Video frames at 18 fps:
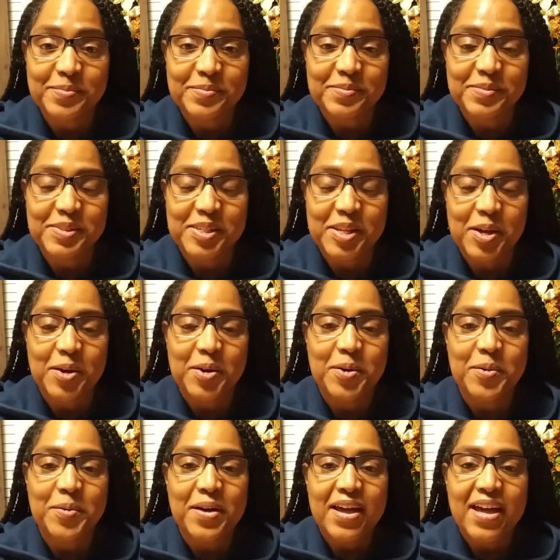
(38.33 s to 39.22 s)

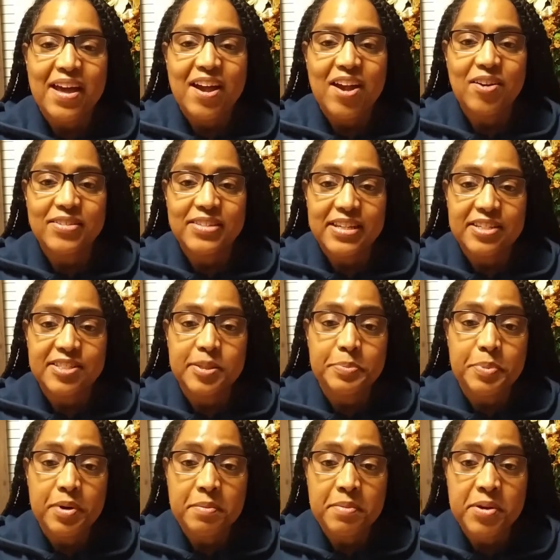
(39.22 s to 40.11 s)
So her next
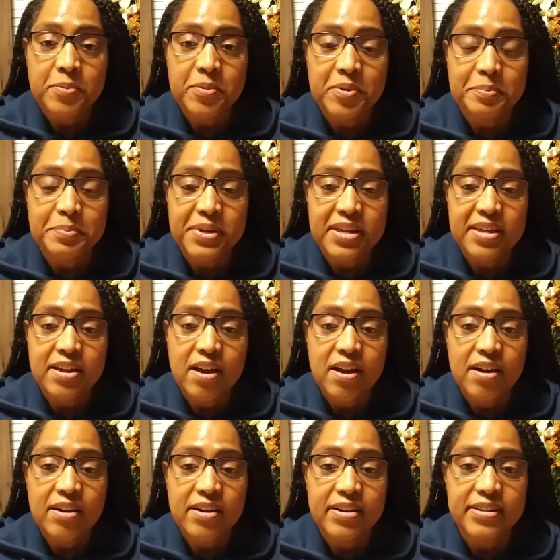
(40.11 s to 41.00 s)
appointment will be
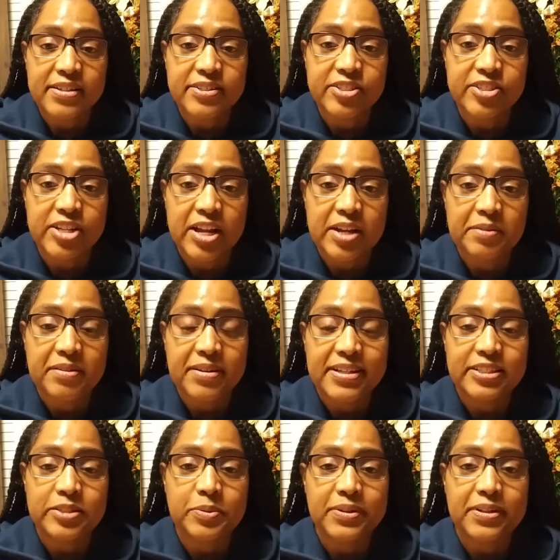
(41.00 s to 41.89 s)
on
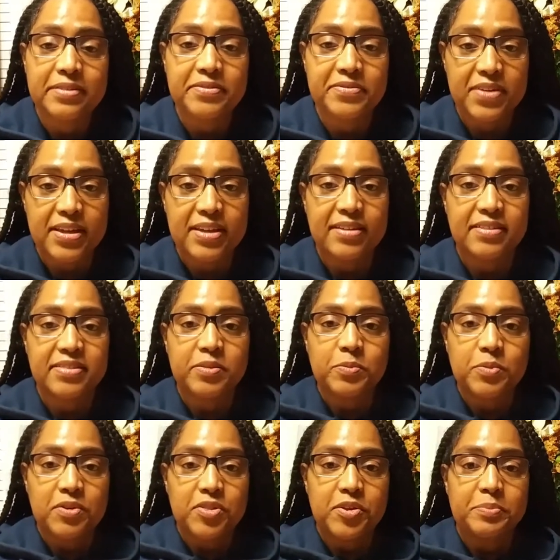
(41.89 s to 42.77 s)
January 25th.
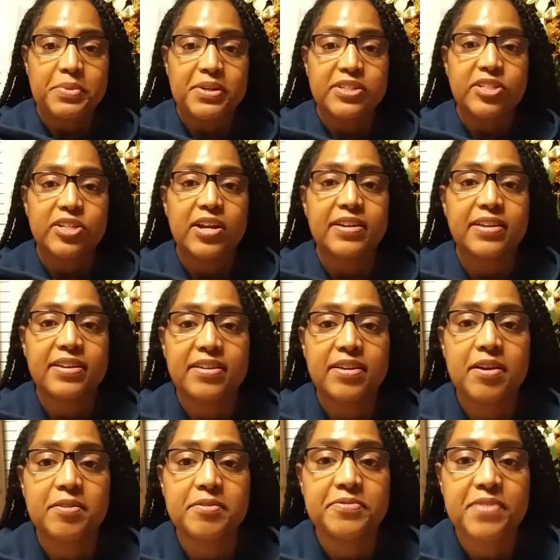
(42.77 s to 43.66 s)
Well, they'll be checking
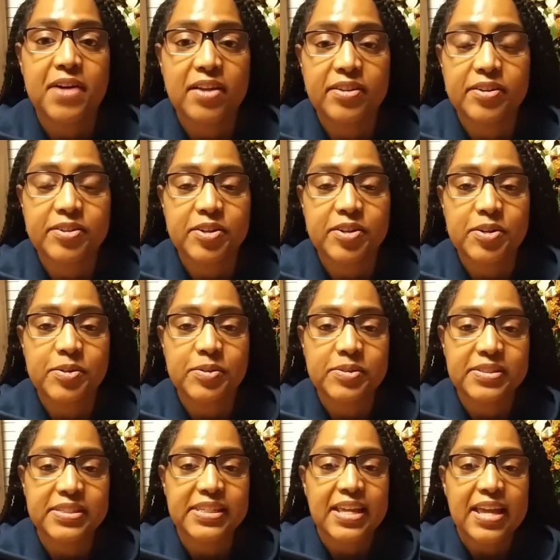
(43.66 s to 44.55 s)
her
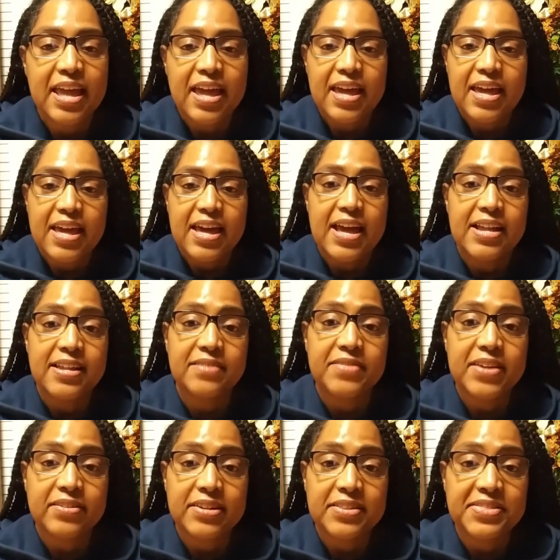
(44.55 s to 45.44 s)
follicles, and if
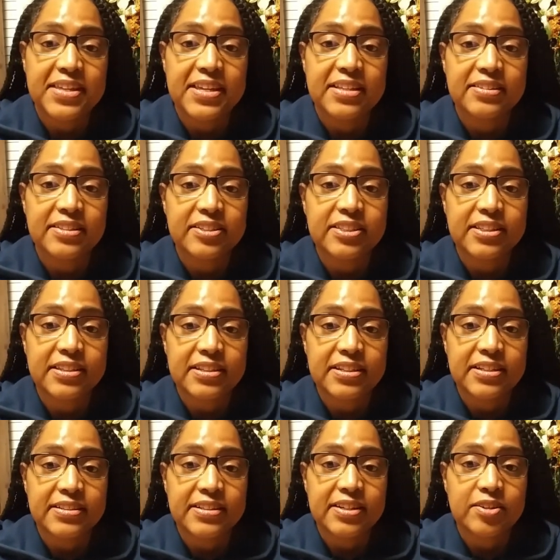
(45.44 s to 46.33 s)
everything looks
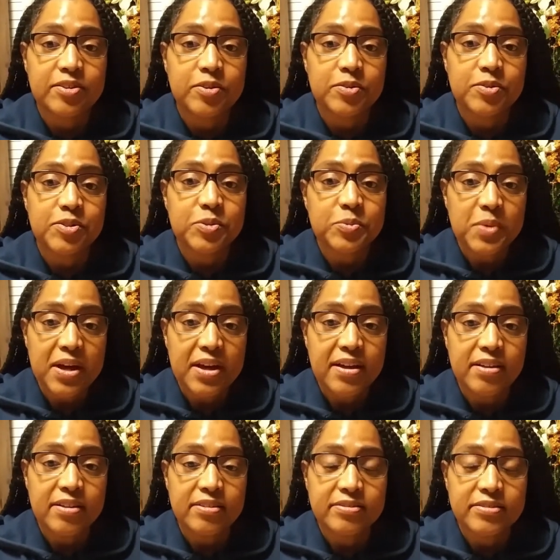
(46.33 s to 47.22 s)
good and grows
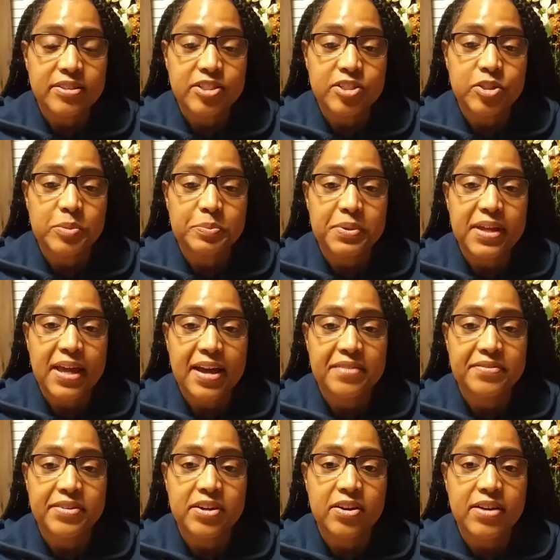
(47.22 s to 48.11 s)
well, she'll be
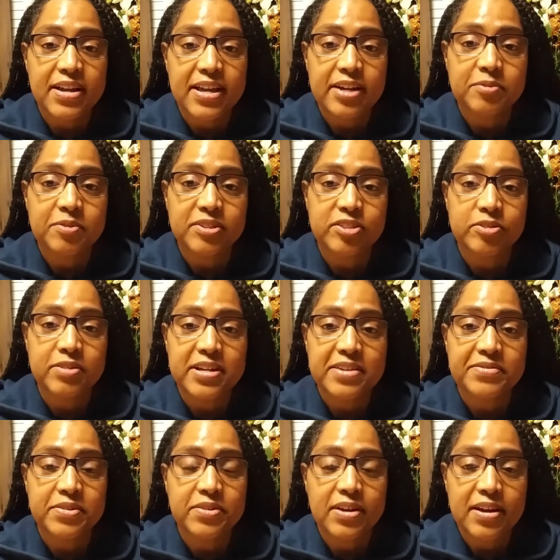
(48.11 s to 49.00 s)
having her egg
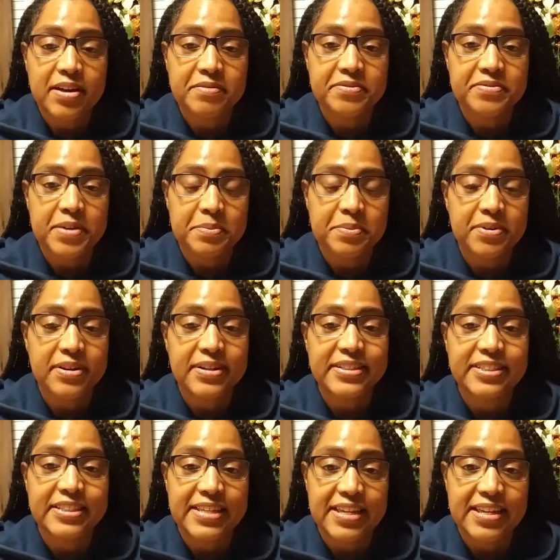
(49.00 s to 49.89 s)
retrieval on February
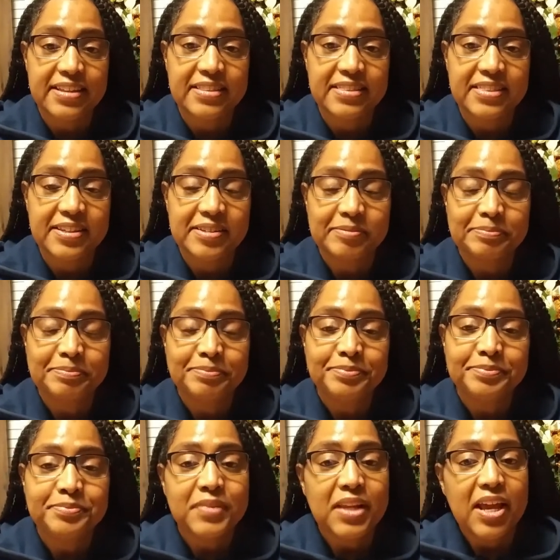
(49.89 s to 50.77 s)
10th.
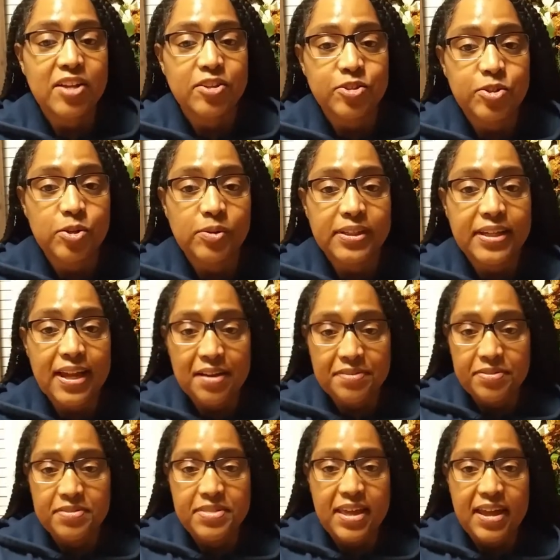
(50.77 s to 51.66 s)
And shortly
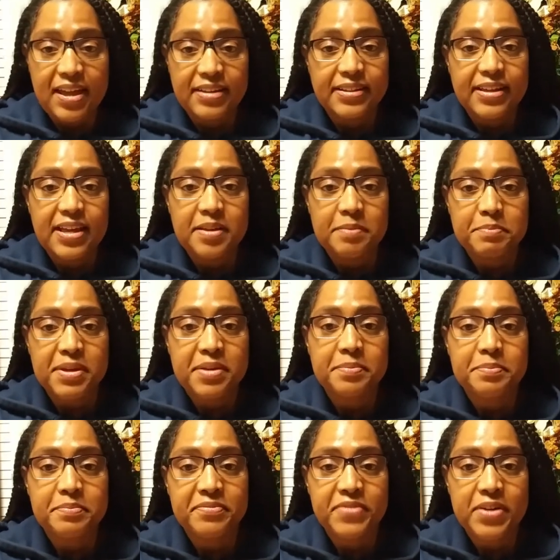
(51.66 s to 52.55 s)
after that, in
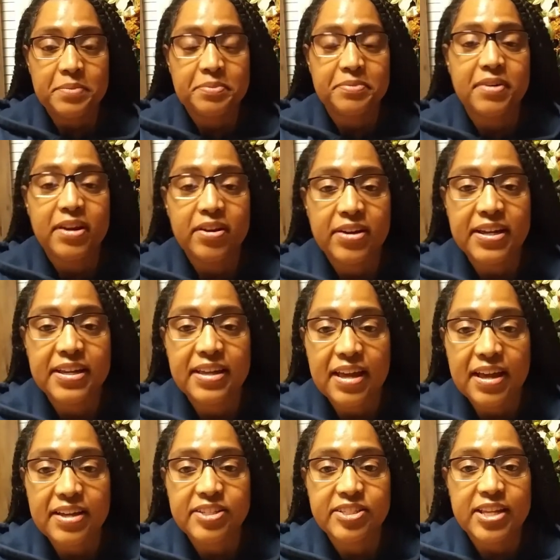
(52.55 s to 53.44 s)
mid-February,
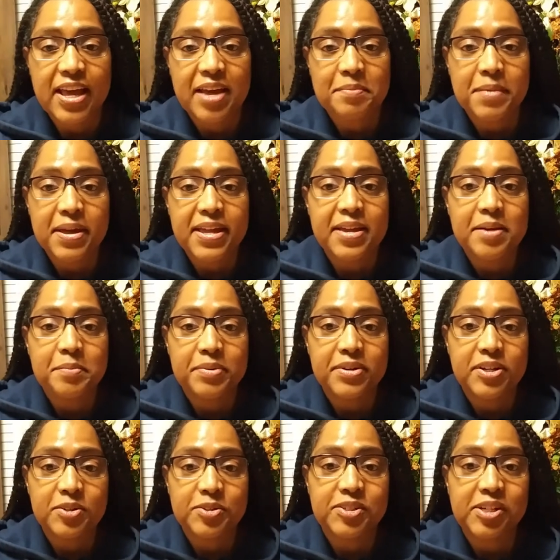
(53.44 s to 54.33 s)
I should have my
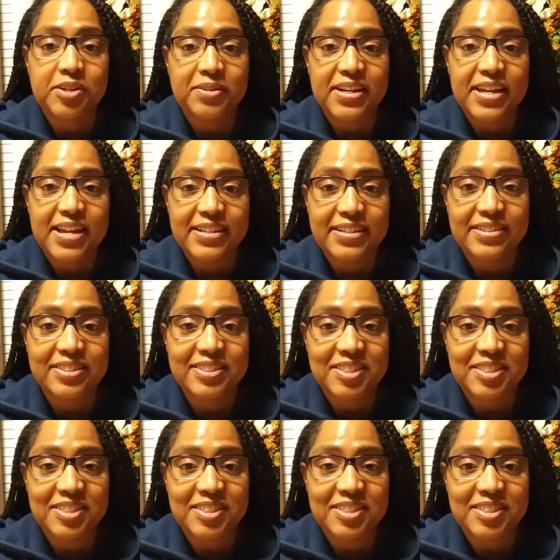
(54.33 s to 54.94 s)
embryos created.